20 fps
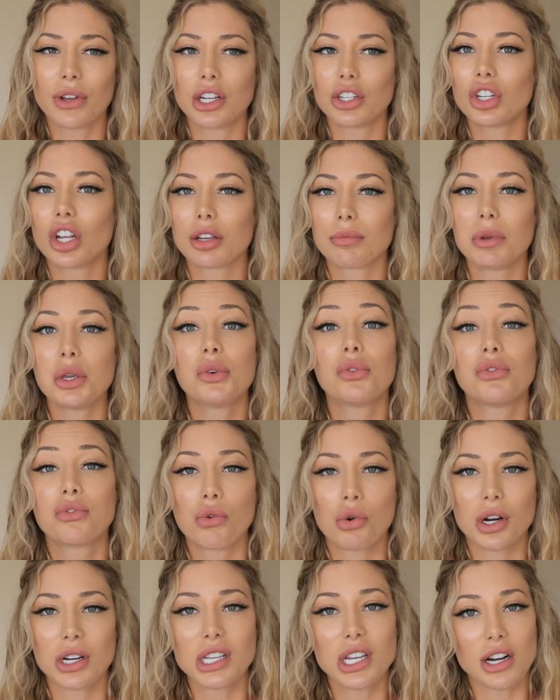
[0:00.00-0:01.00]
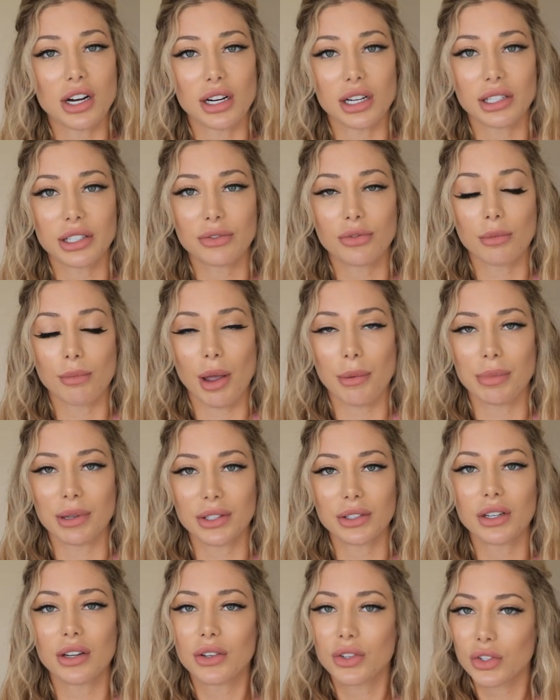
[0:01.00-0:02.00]
it took me 4 years for my
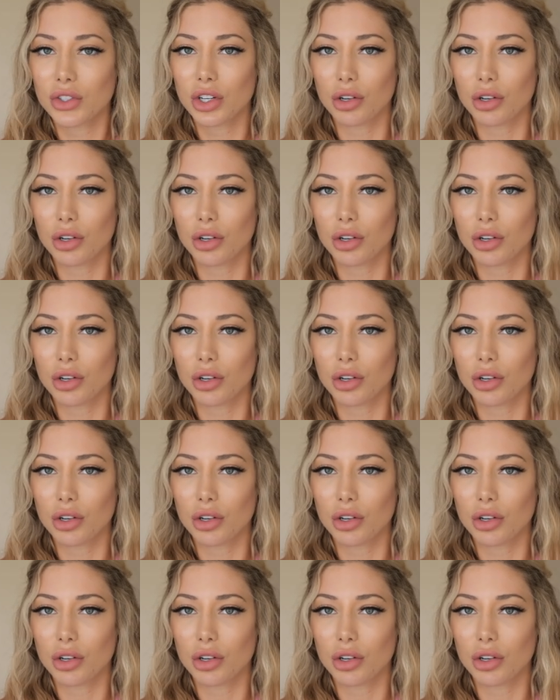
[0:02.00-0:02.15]
business